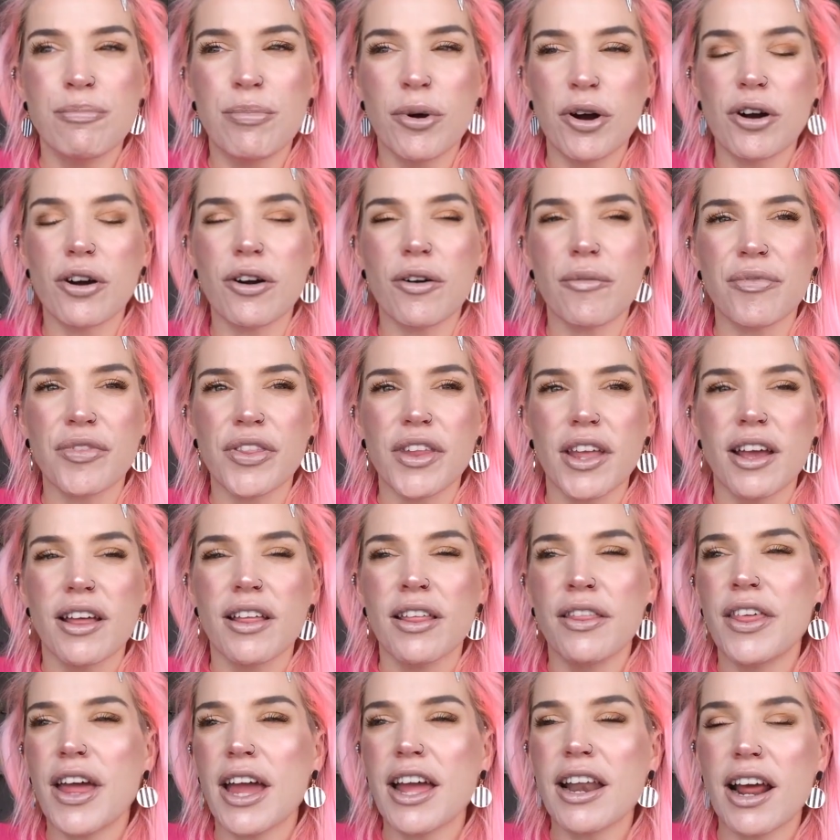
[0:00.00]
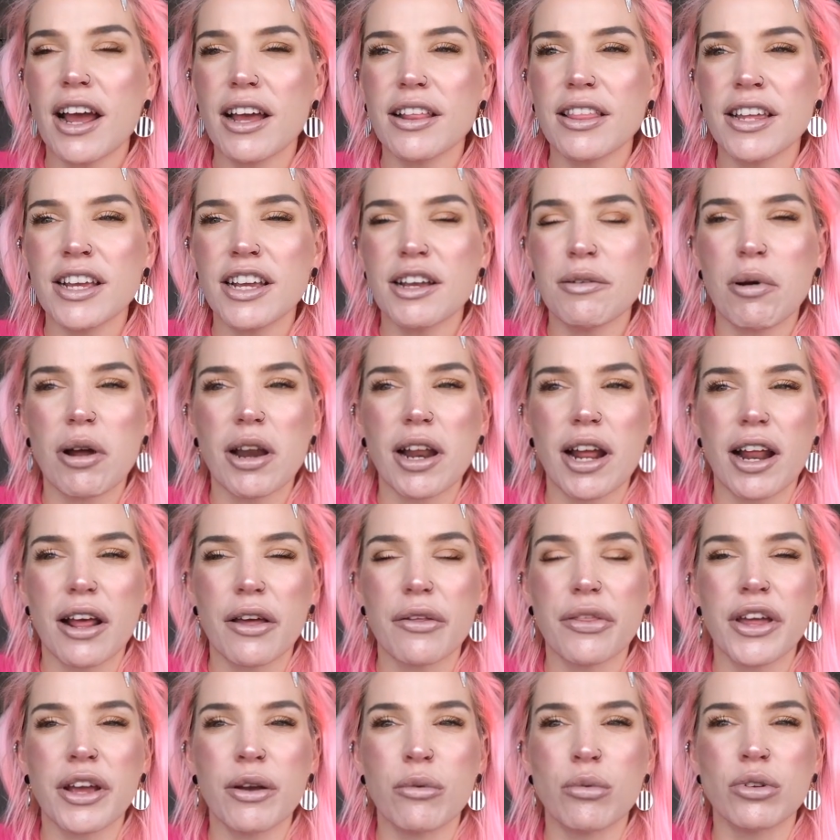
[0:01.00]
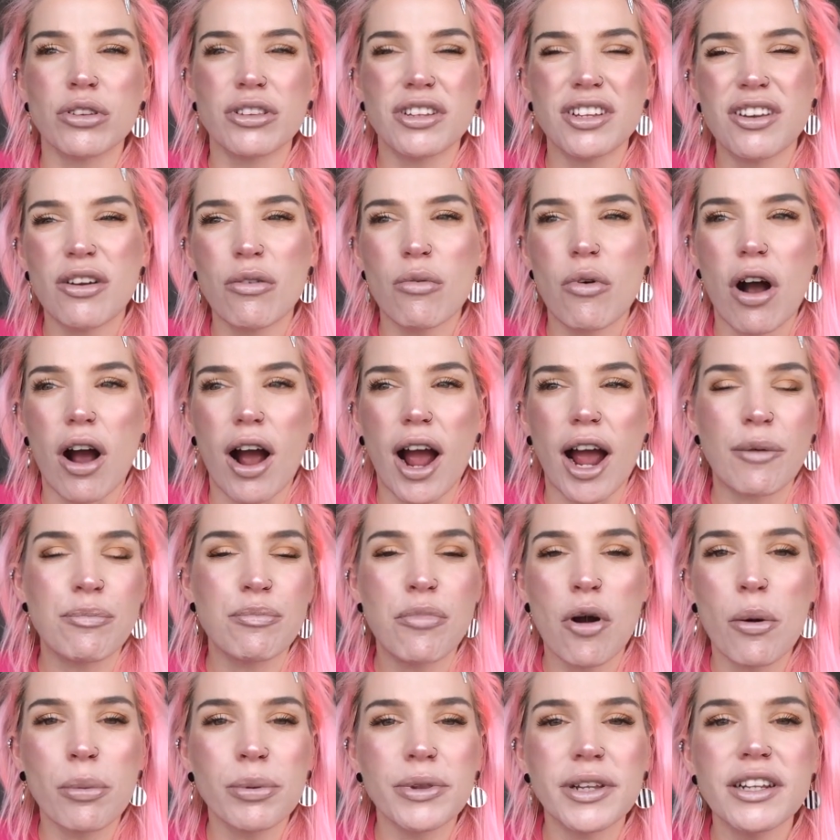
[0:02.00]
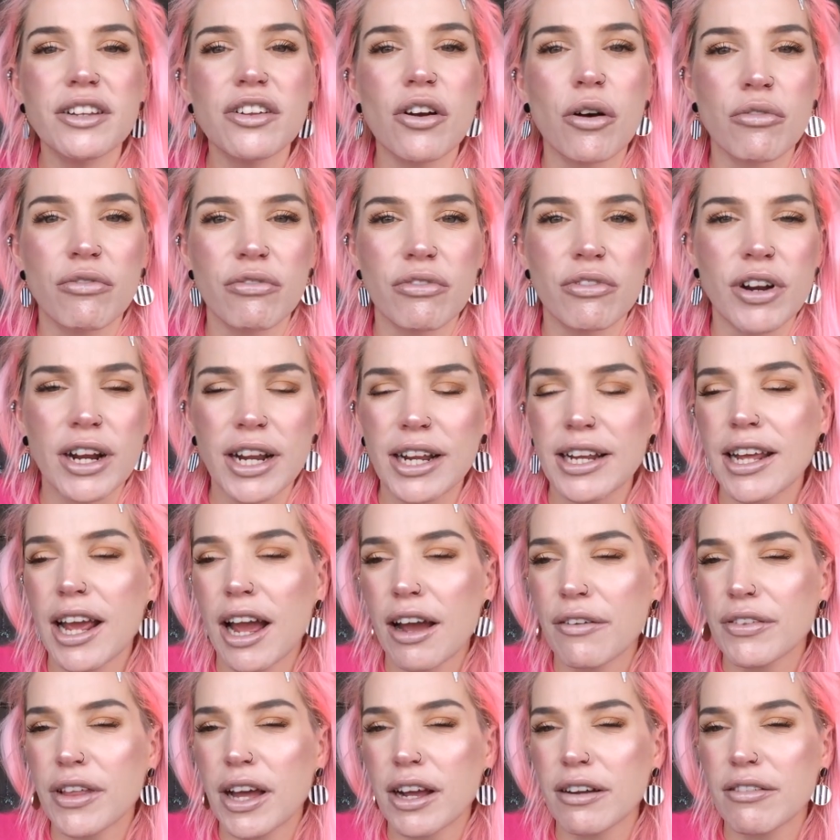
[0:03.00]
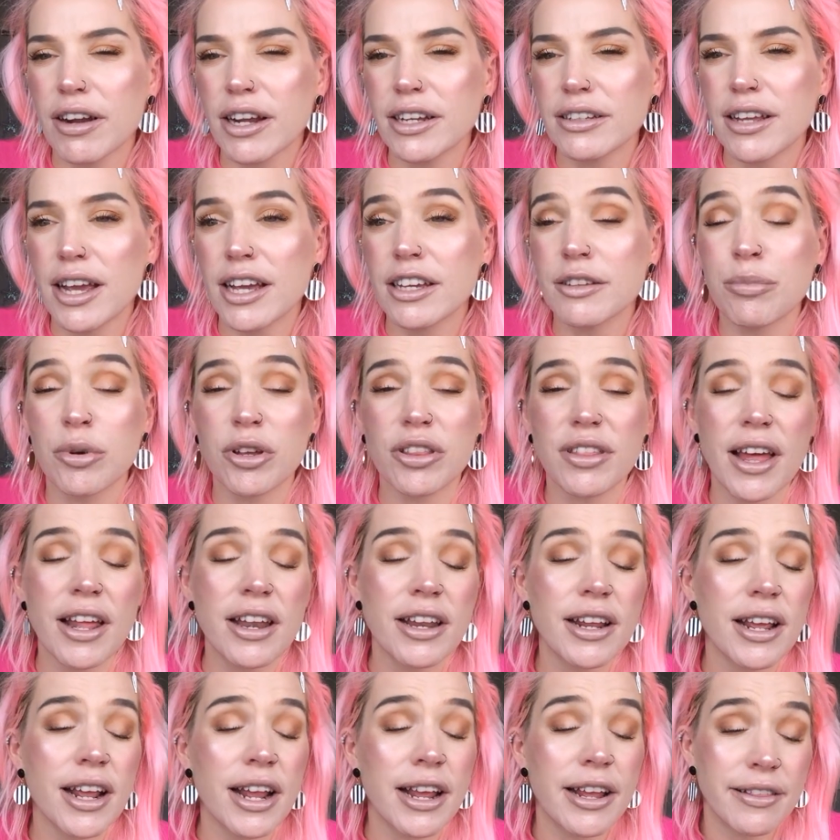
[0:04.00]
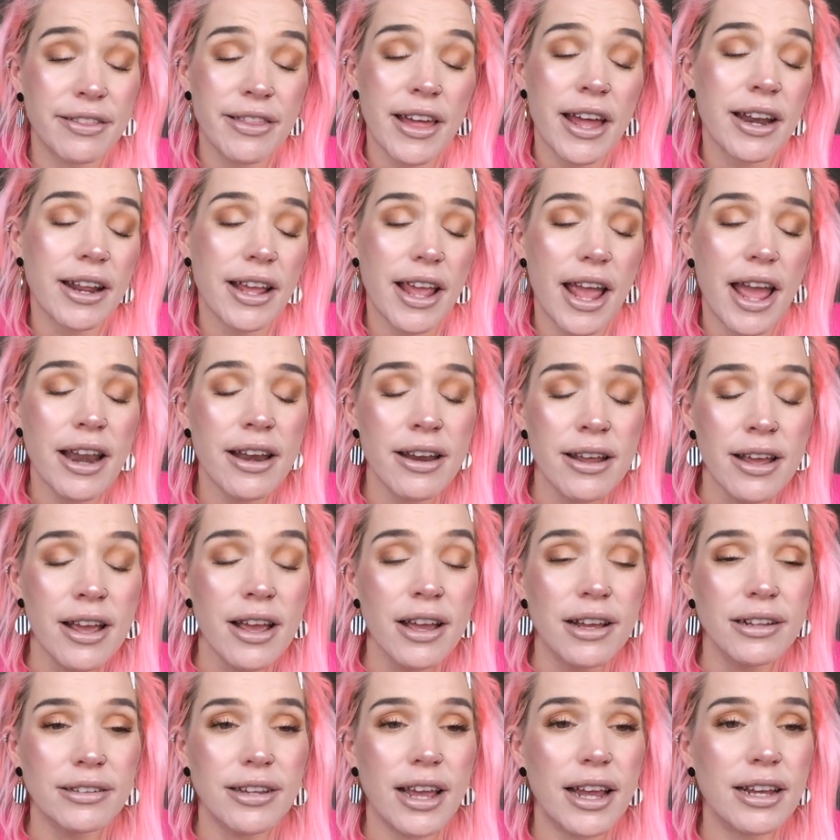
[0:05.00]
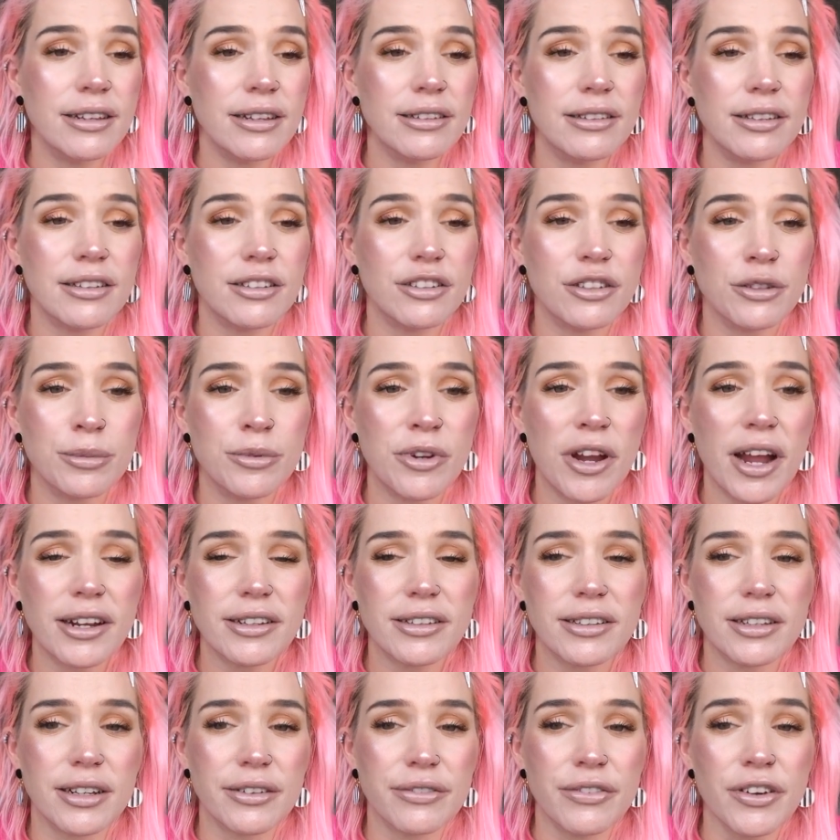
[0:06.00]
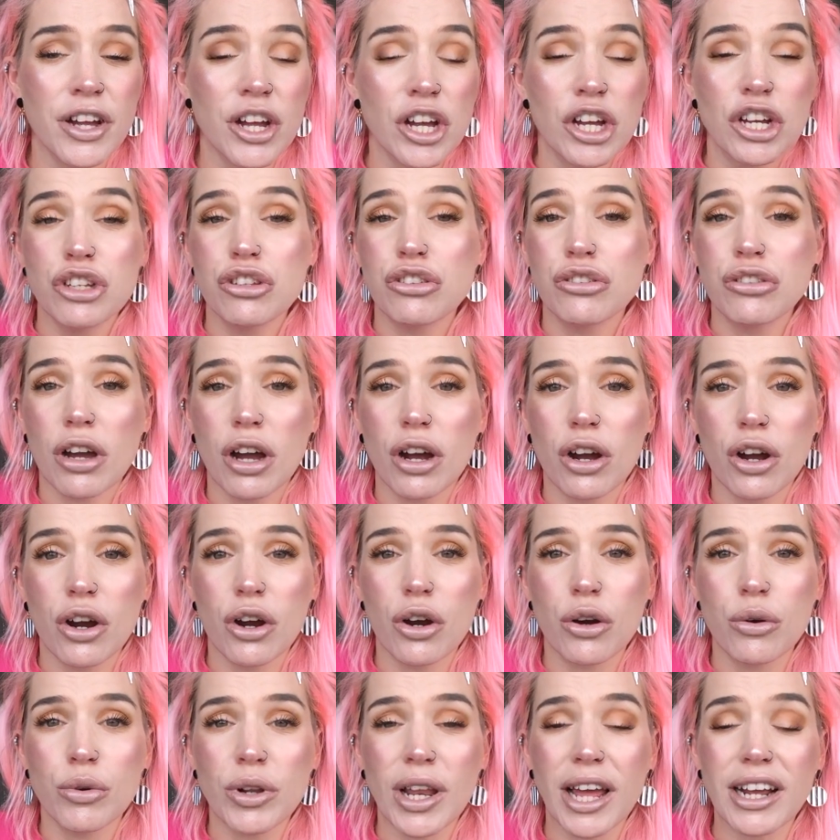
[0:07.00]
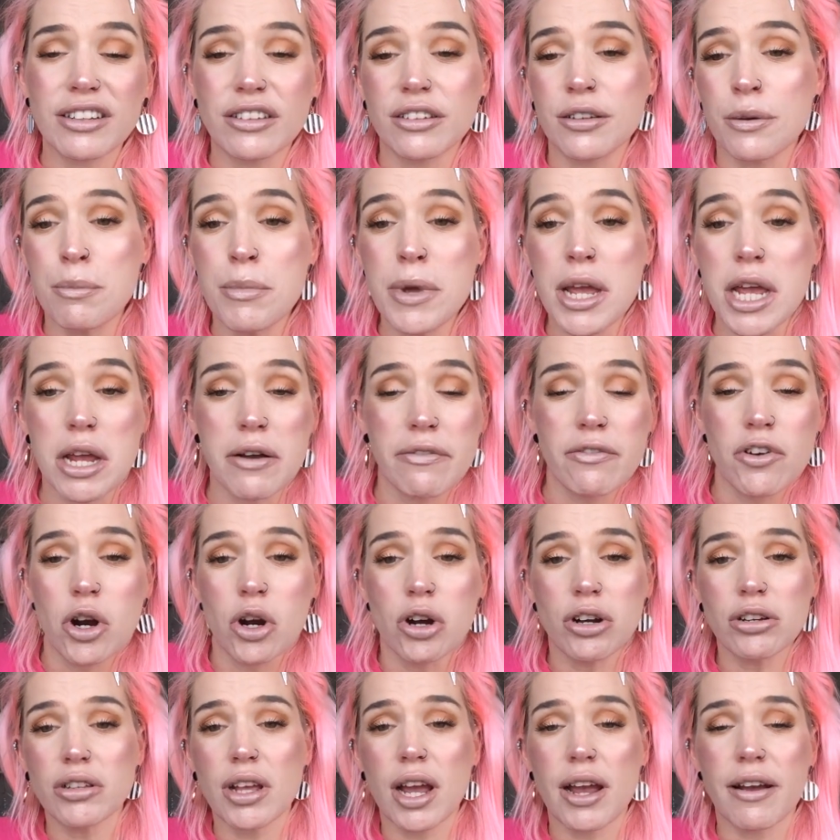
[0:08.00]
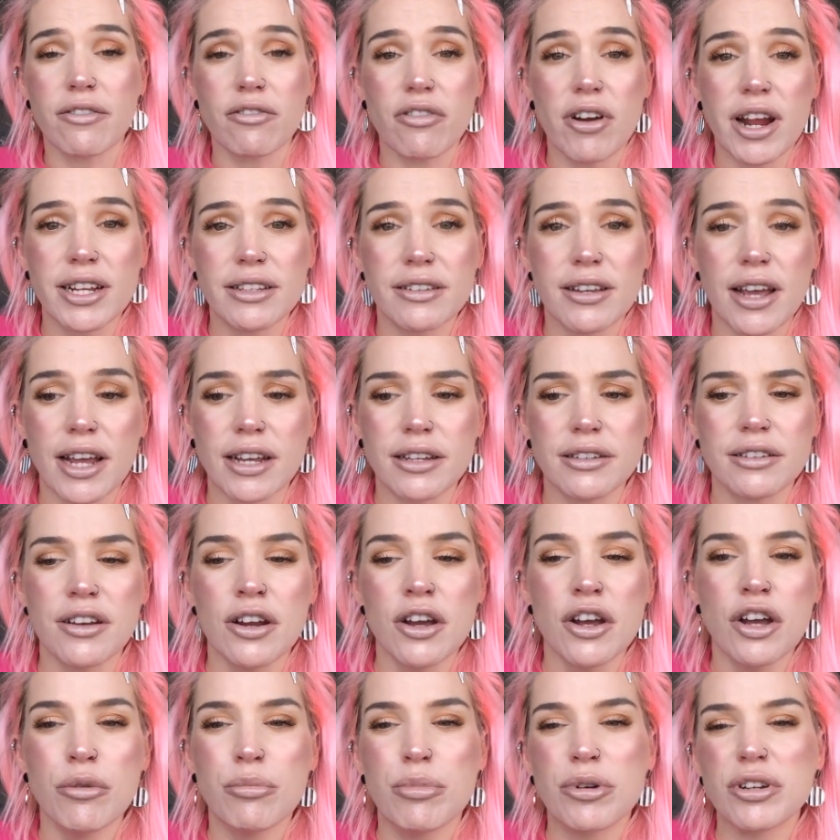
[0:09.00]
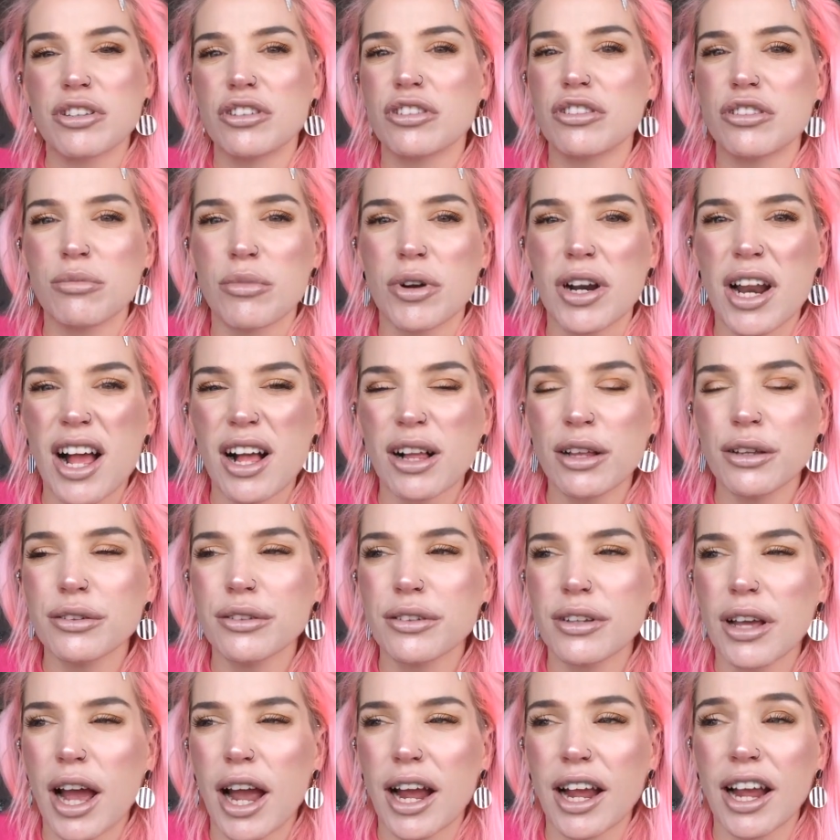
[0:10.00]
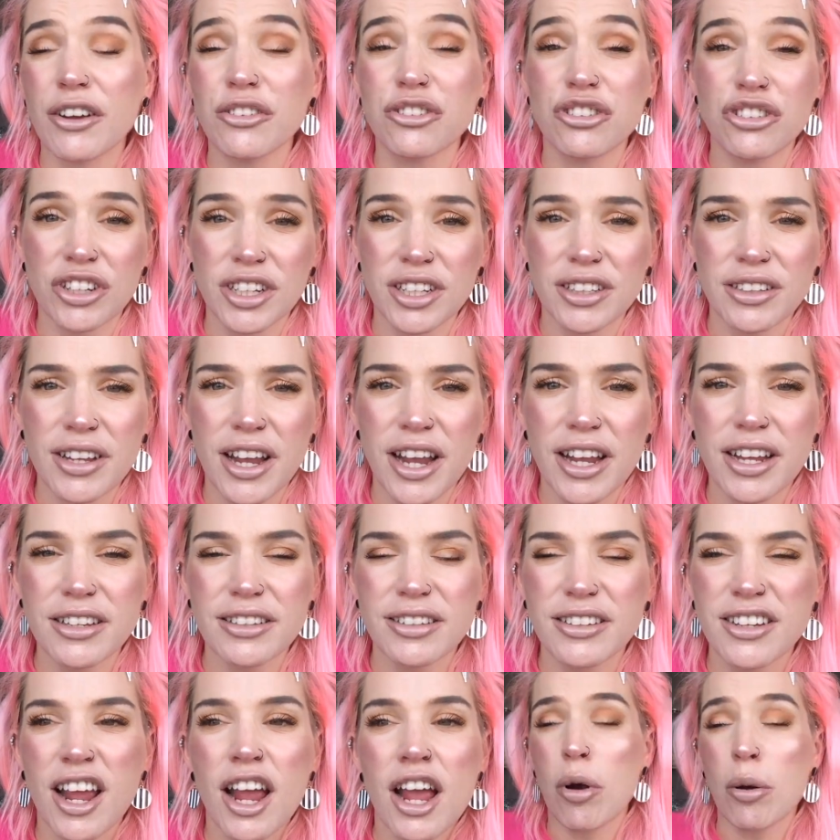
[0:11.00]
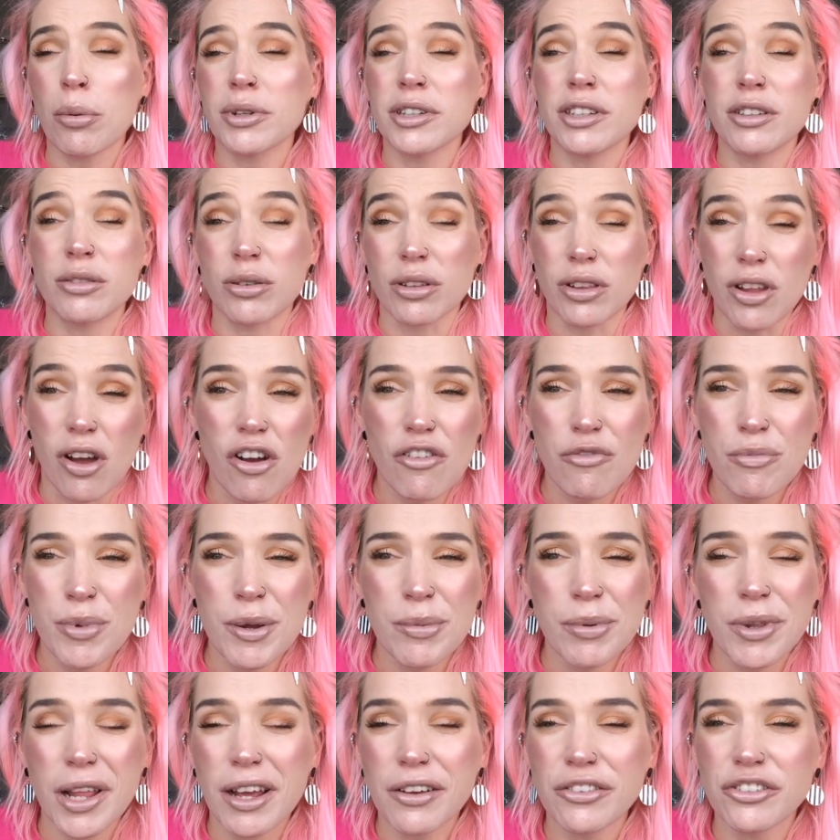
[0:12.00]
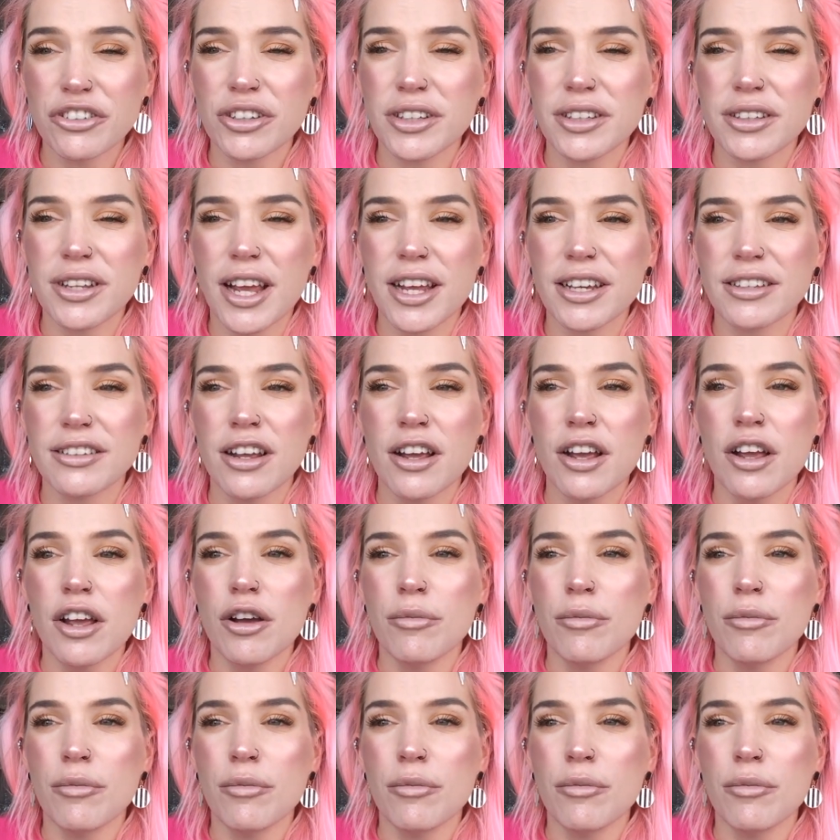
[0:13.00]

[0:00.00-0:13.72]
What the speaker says: But then I think about it and I think, well, do you know what? I probably don't really have that great taste. But then again, taste is subjective. So, like, to me, of course, I have great taste. But to someone else, I have shit taste. Probably to a lot of people, I have shit taste.